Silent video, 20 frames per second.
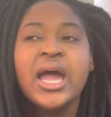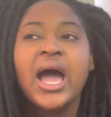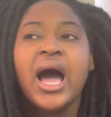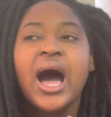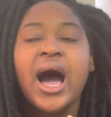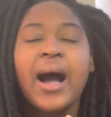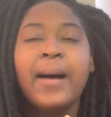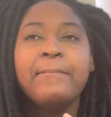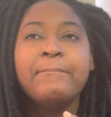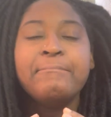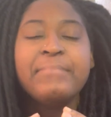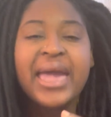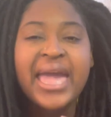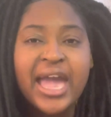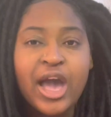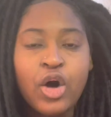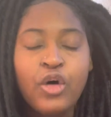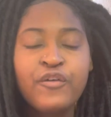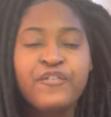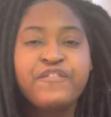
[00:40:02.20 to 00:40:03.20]
a
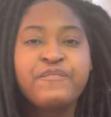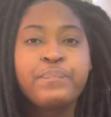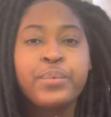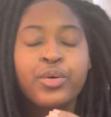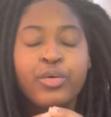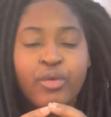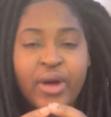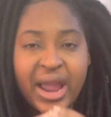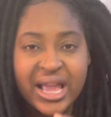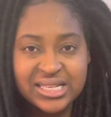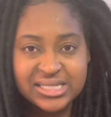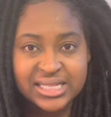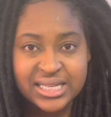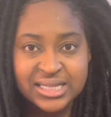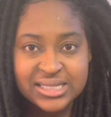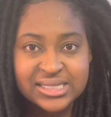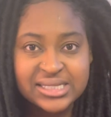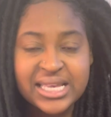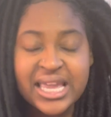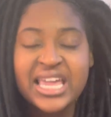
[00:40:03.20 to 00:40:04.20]
male
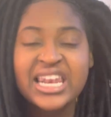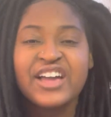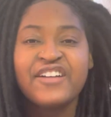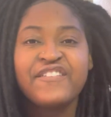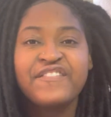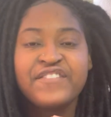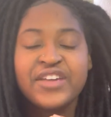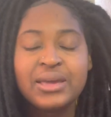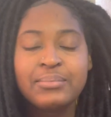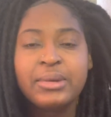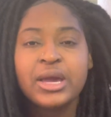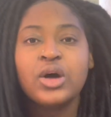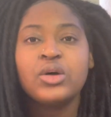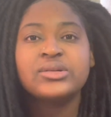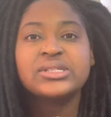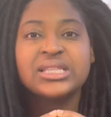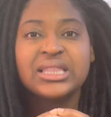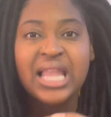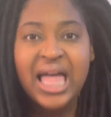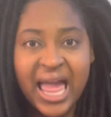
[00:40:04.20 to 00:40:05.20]
presence in a
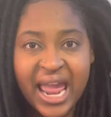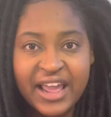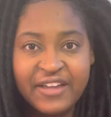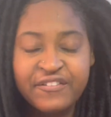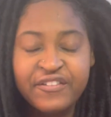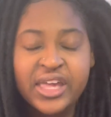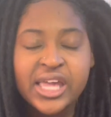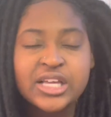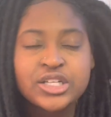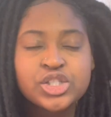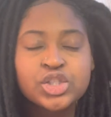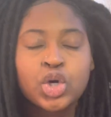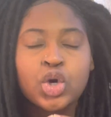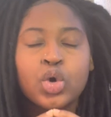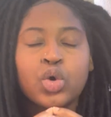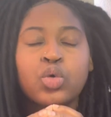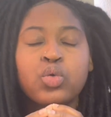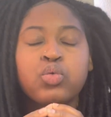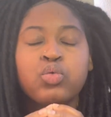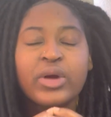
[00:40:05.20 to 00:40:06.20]
female's life is
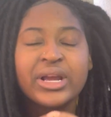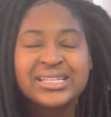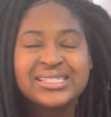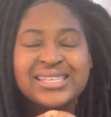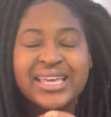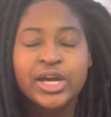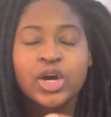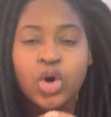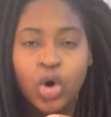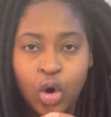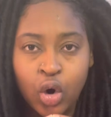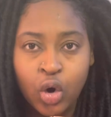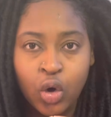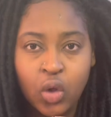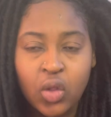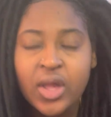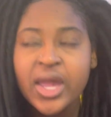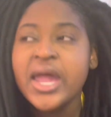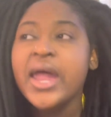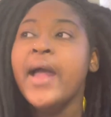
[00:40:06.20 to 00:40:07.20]

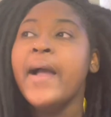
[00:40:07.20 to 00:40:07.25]
critical,